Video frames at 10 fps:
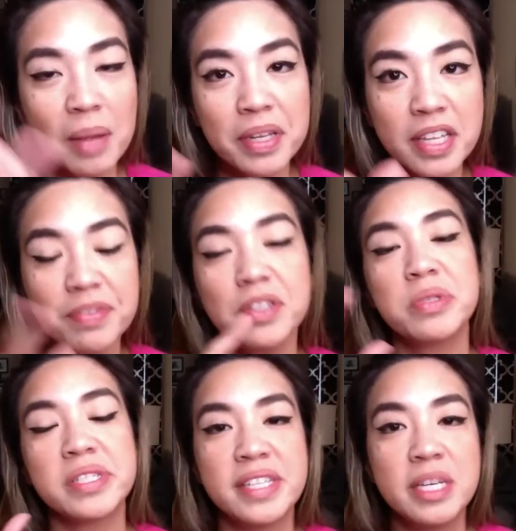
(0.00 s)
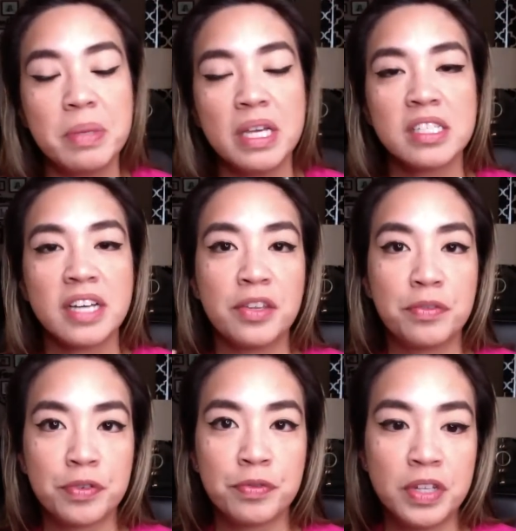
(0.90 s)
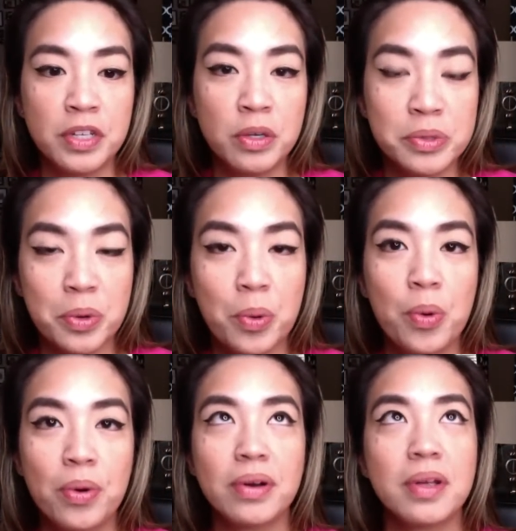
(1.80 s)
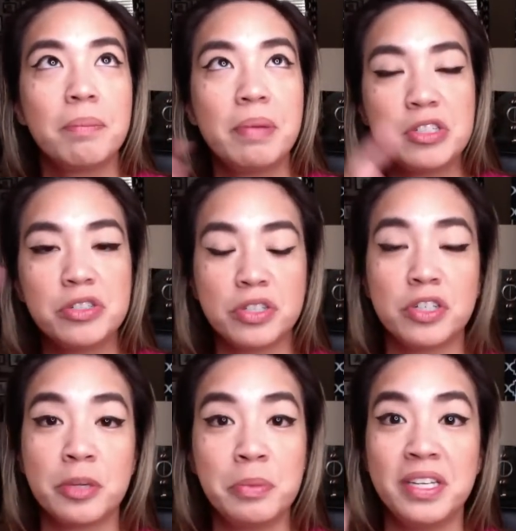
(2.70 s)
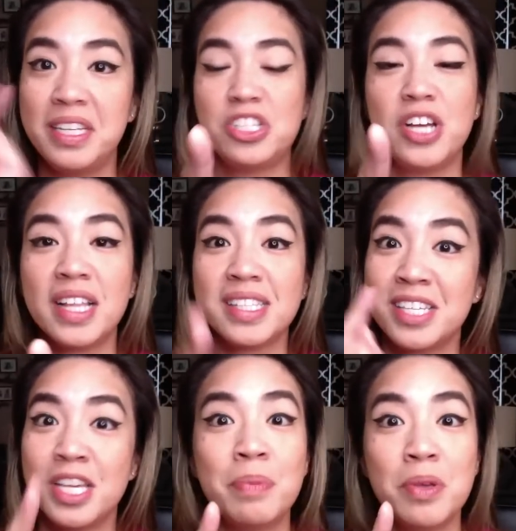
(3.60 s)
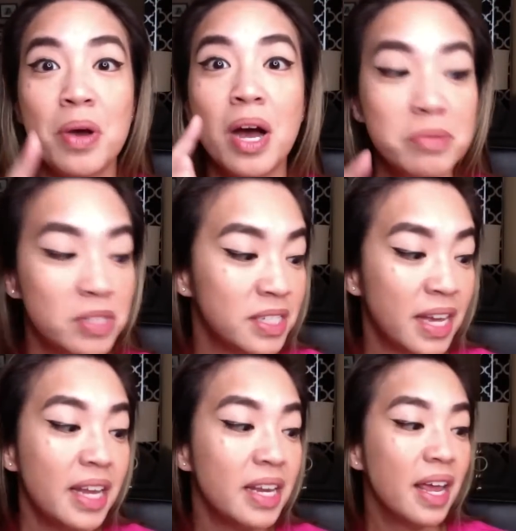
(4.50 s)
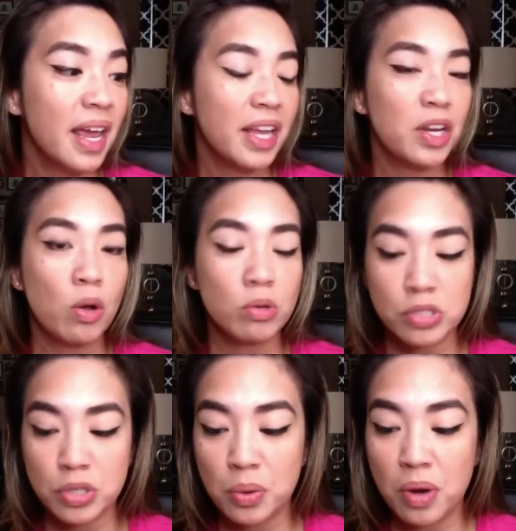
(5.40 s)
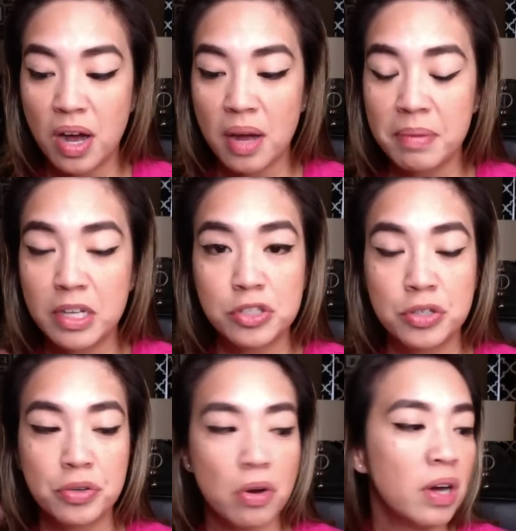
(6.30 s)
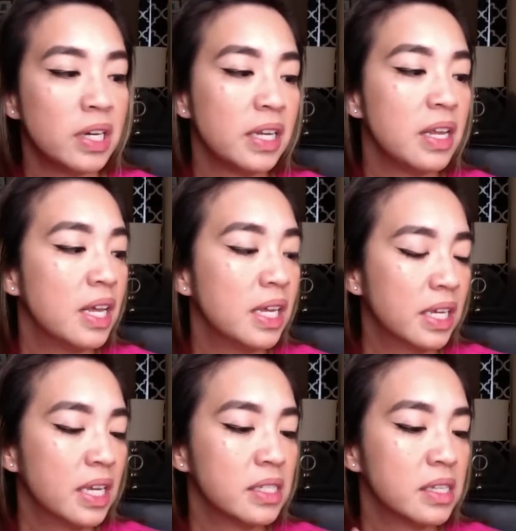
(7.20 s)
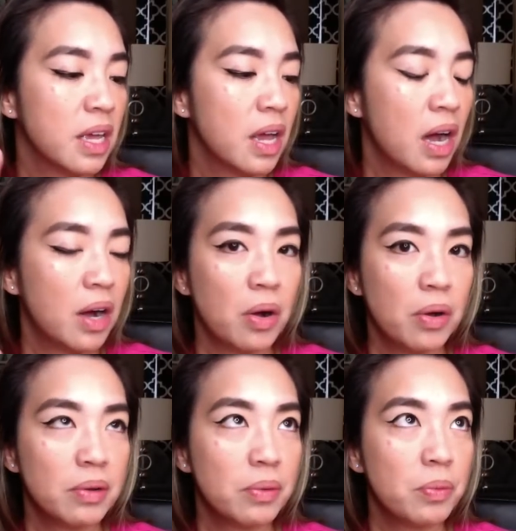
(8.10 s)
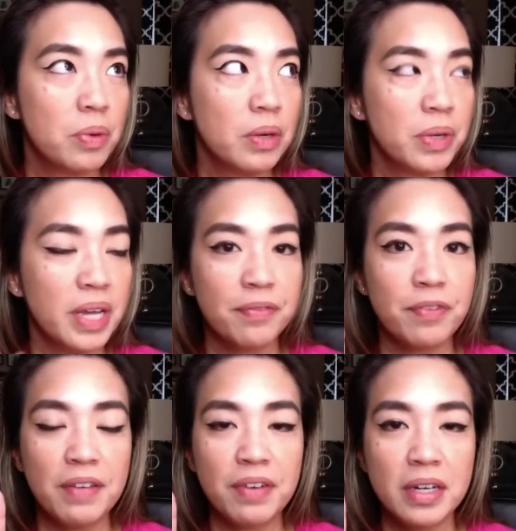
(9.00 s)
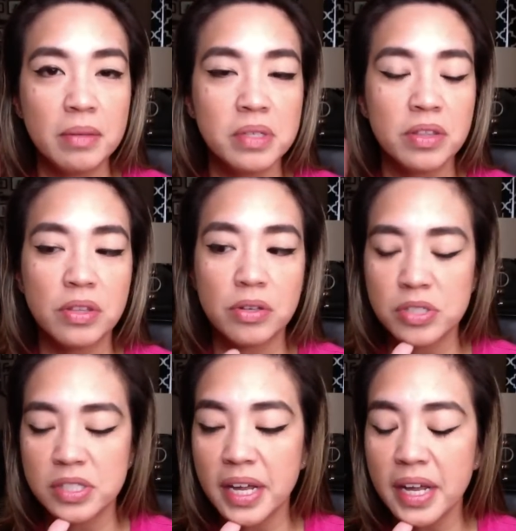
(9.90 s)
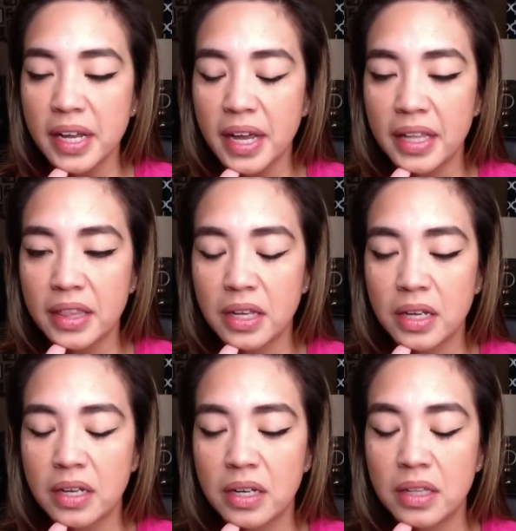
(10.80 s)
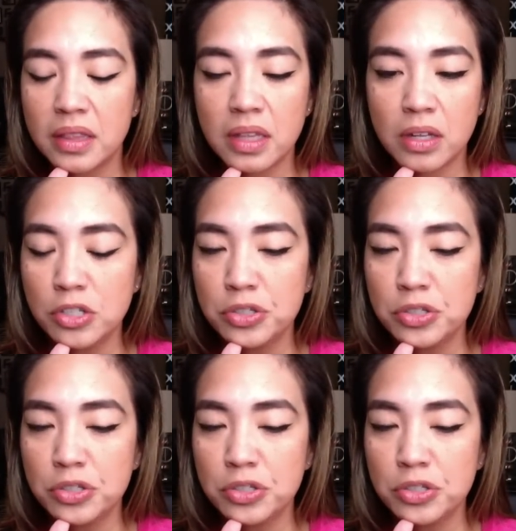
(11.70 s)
giving you sneak peeks either for videos or pictures on a community chat to keep you up to date and also make sure you're on it. Because we had five items on Thursday, and the large